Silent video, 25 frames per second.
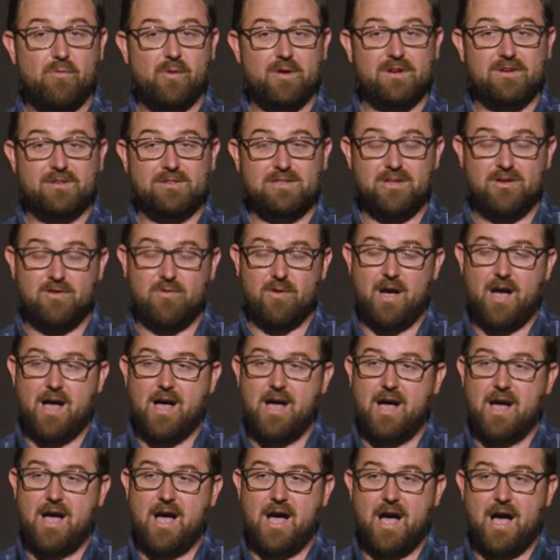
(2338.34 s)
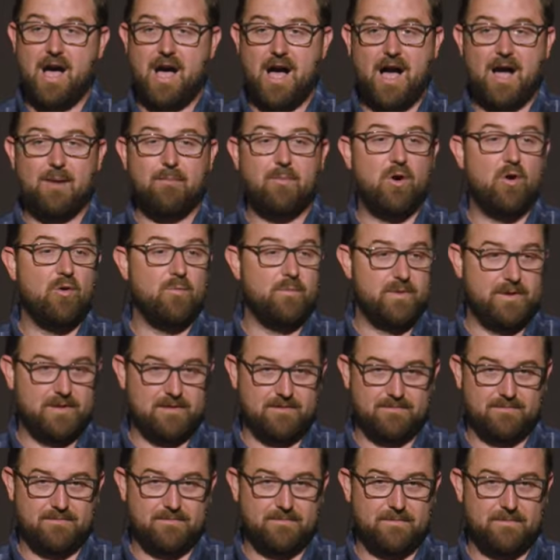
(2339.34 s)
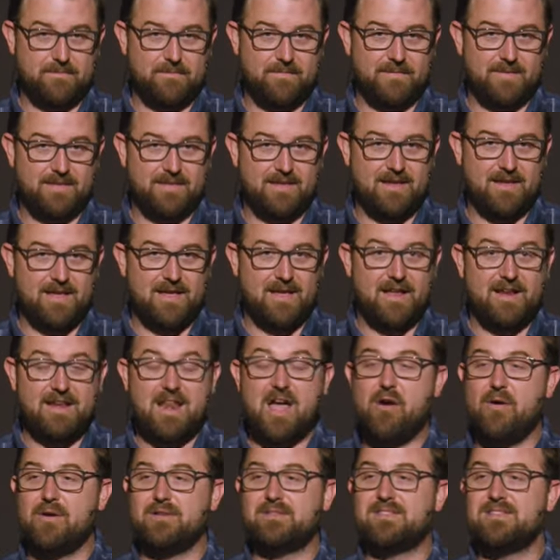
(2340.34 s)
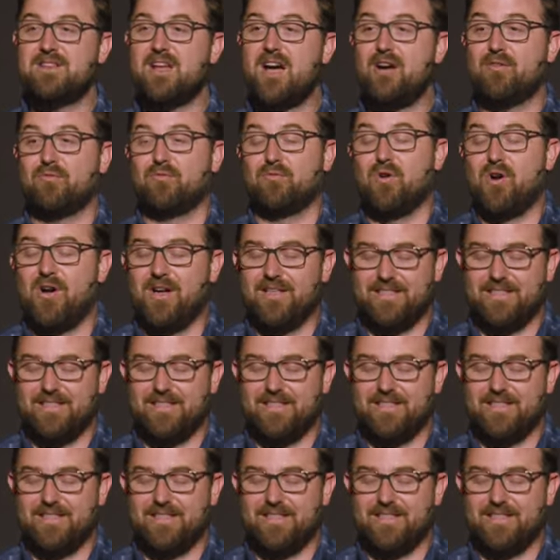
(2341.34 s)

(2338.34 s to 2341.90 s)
want to do, I'm open. Now, it's not,